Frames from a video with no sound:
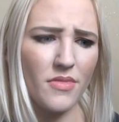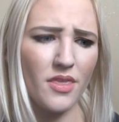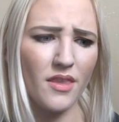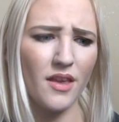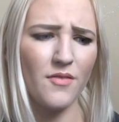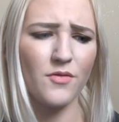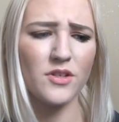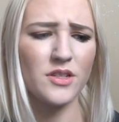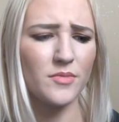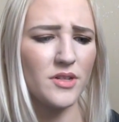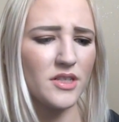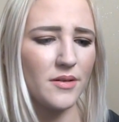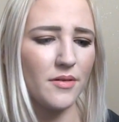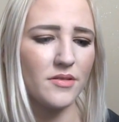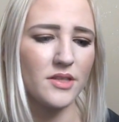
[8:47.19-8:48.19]
And for some
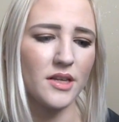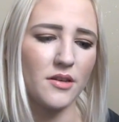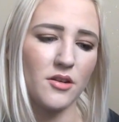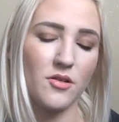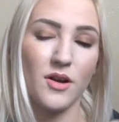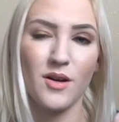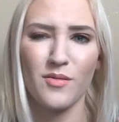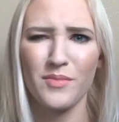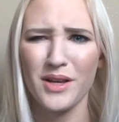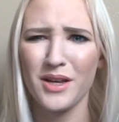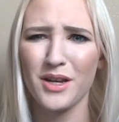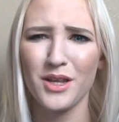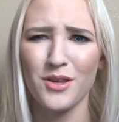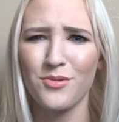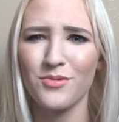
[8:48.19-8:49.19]
reason I was like, you know, how am I
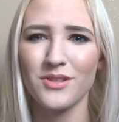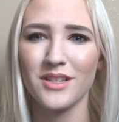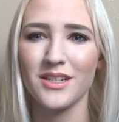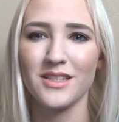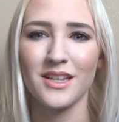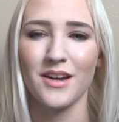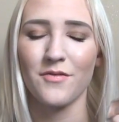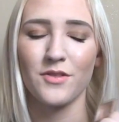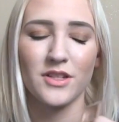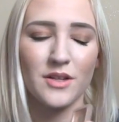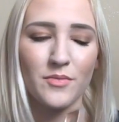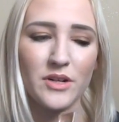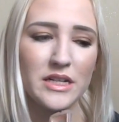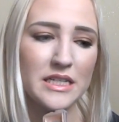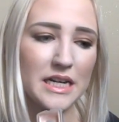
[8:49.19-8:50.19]
going to use this? And for some
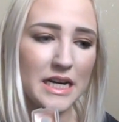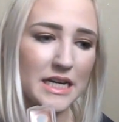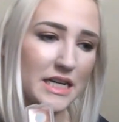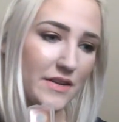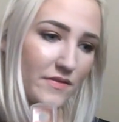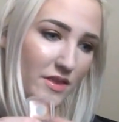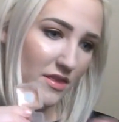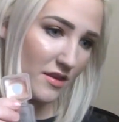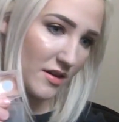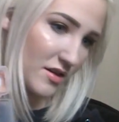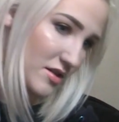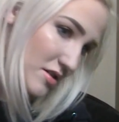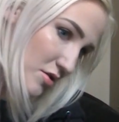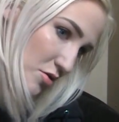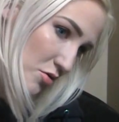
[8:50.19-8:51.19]
reason I didn't even think
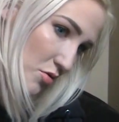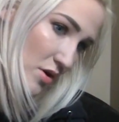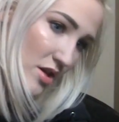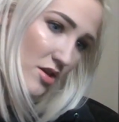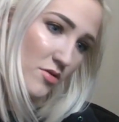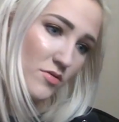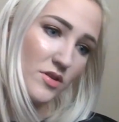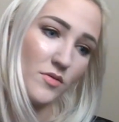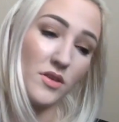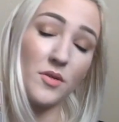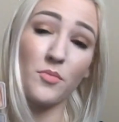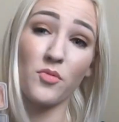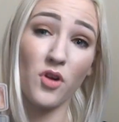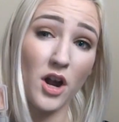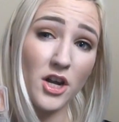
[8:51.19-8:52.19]
to use it with a
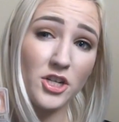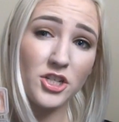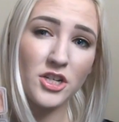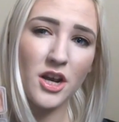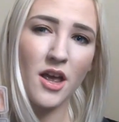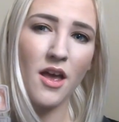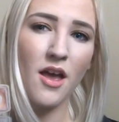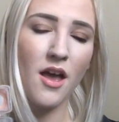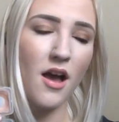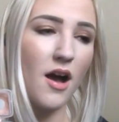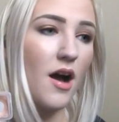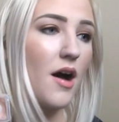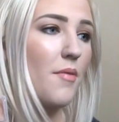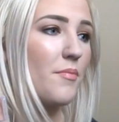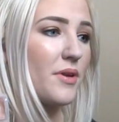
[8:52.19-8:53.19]
brush.
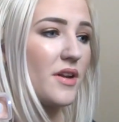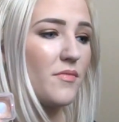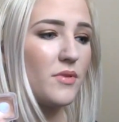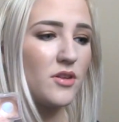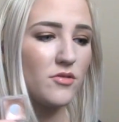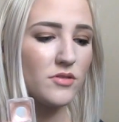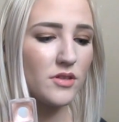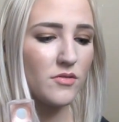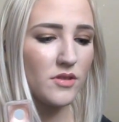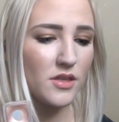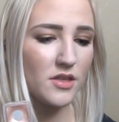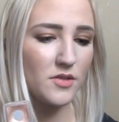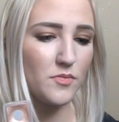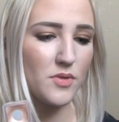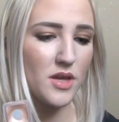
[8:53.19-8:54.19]
But I've been using it with
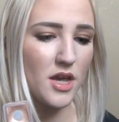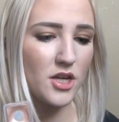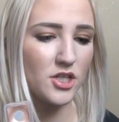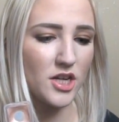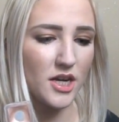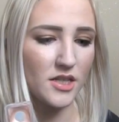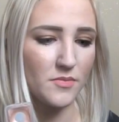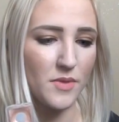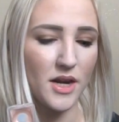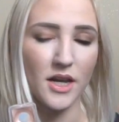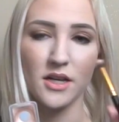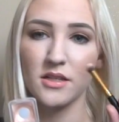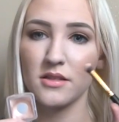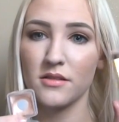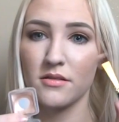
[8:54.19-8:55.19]
this BH
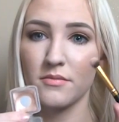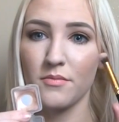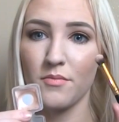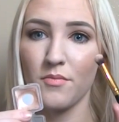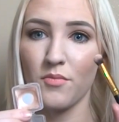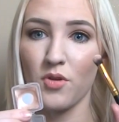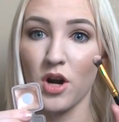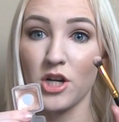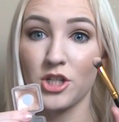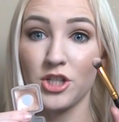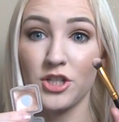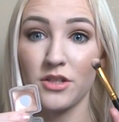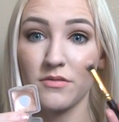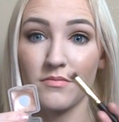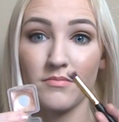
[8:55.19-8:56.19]
Cosmetics
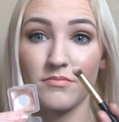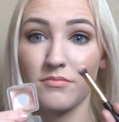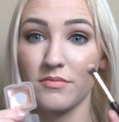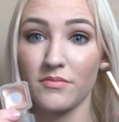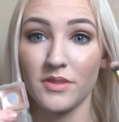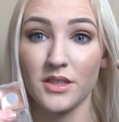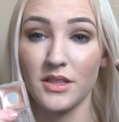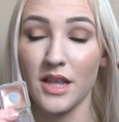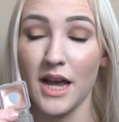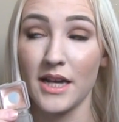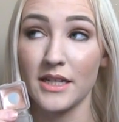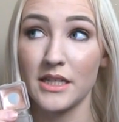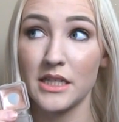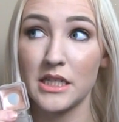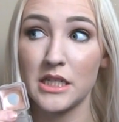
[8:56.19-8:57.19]
brush this
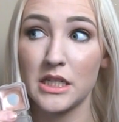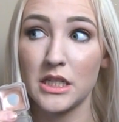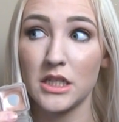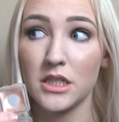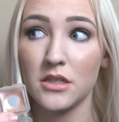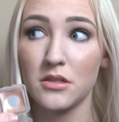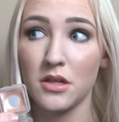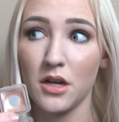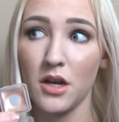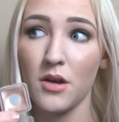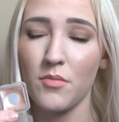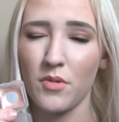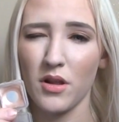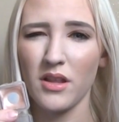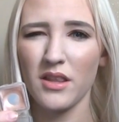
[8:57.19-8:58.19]
last
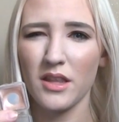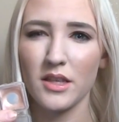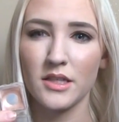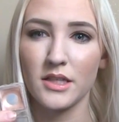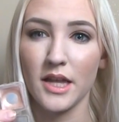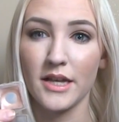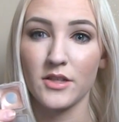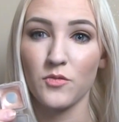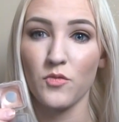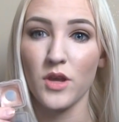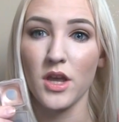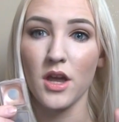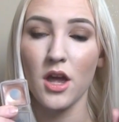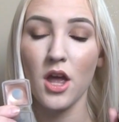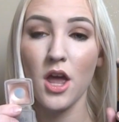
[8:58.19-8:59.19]

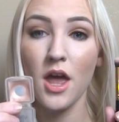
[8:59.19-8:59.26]
week.